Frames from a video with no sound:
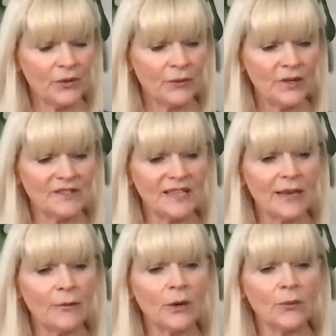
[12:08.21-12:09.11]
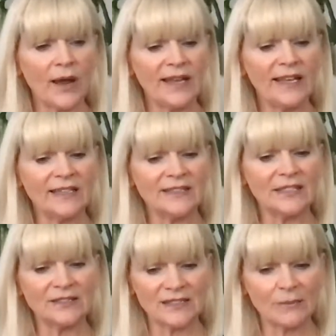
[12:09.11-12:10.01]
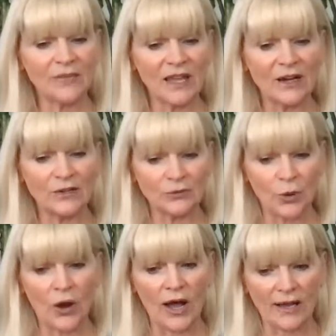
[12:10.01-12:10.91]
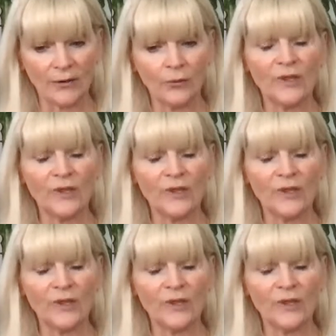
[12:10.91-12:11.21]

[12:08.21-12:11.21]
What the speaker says: We say we're ready until something goes wrong.